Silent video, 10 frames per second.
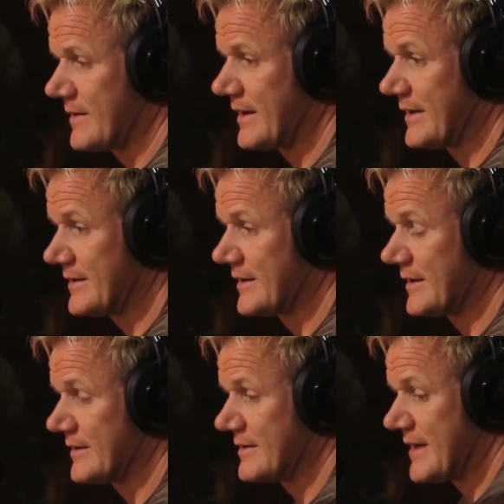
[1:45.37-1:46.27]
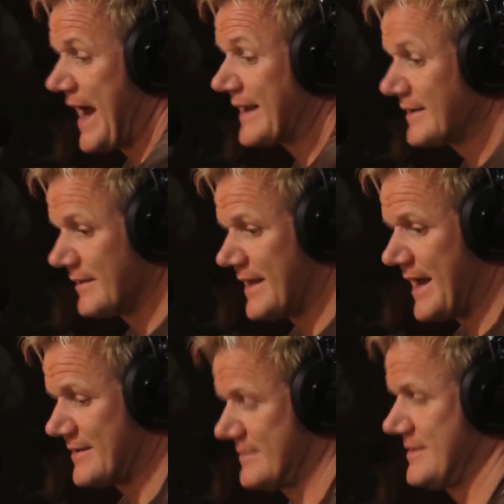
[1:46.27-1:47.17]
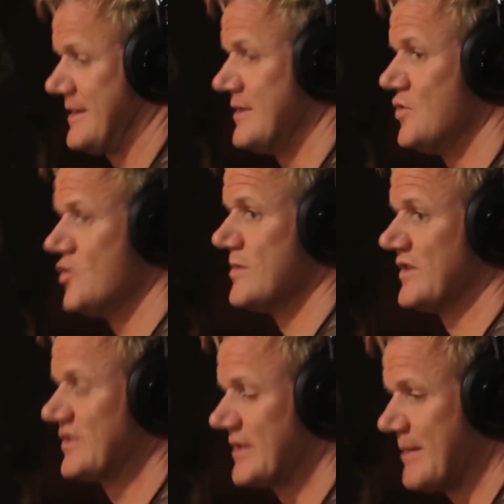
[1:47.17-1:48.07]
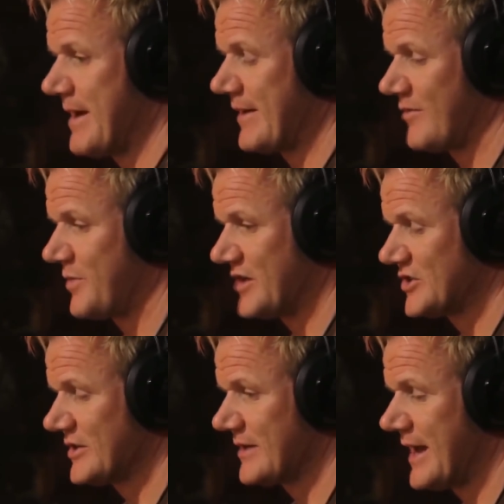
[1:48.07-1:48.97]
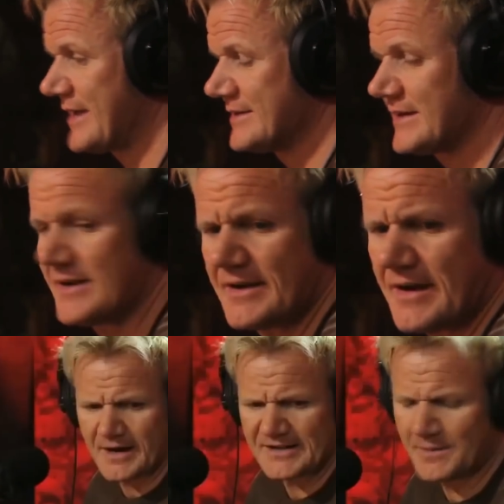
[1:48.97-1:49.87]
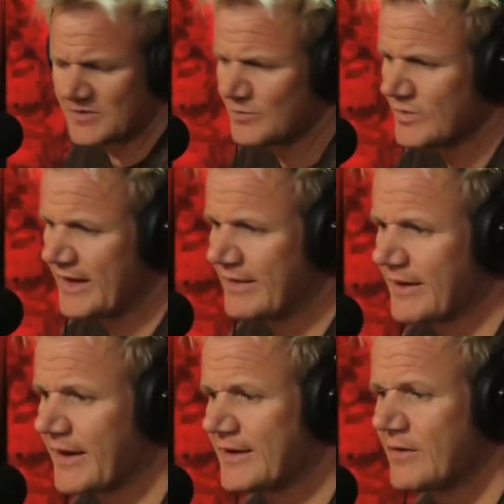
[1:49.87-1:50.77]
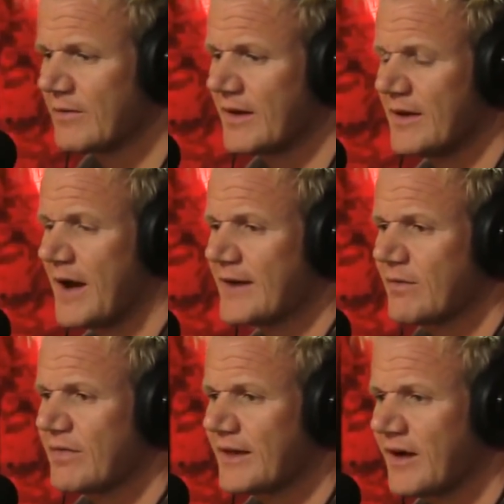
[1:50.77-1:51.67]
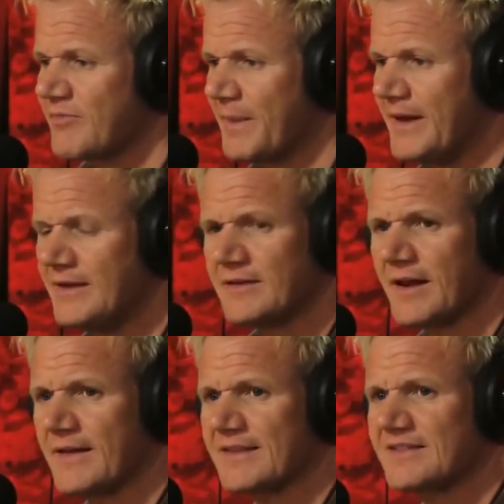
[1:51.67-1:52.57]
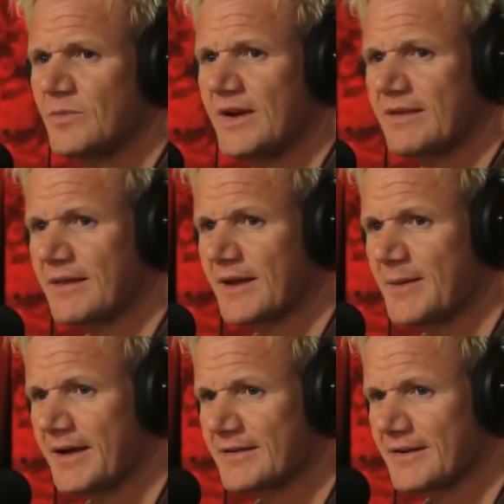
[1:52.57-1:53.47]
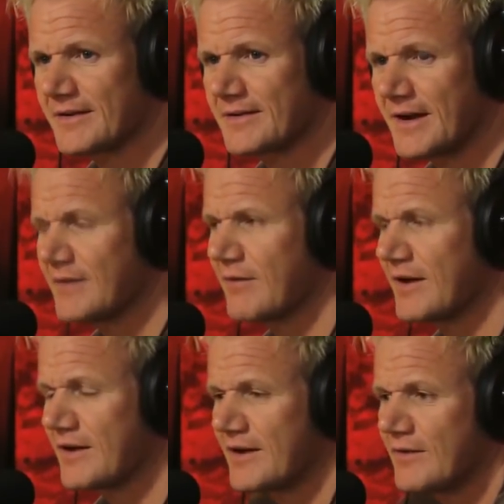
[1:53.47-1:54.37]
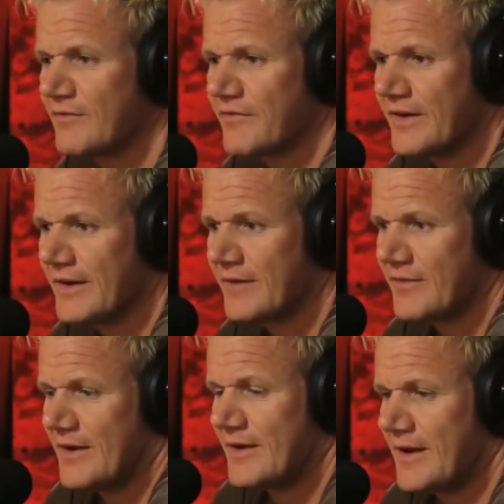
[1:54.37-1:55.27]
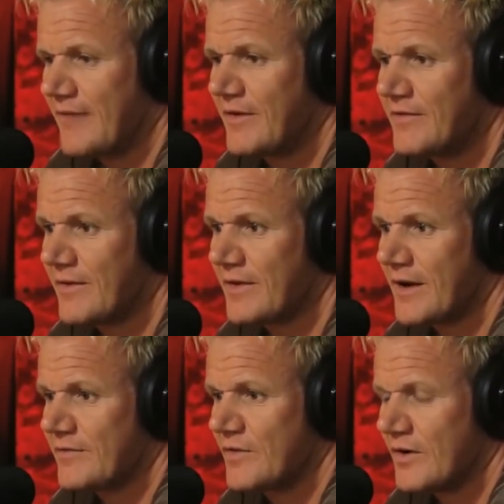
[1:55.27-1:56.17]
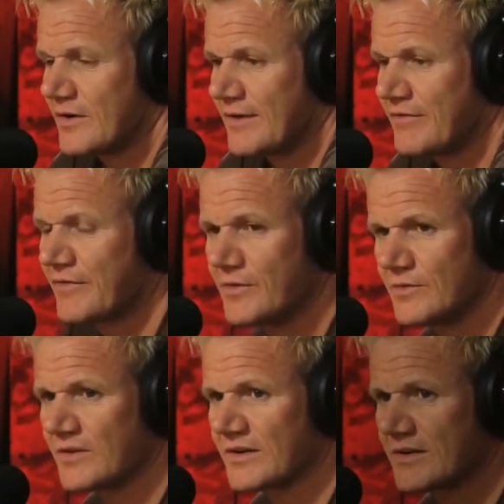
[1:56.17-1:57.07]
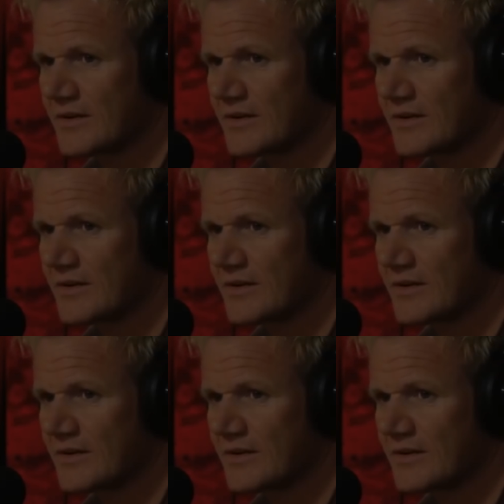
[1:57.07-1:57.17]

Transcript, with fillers: can handle that enormous amount of pressure, and I suppose more than anything, I don't think I've peaked yet. That's a weird thing about it. I don't feel I've given everything I've got in food.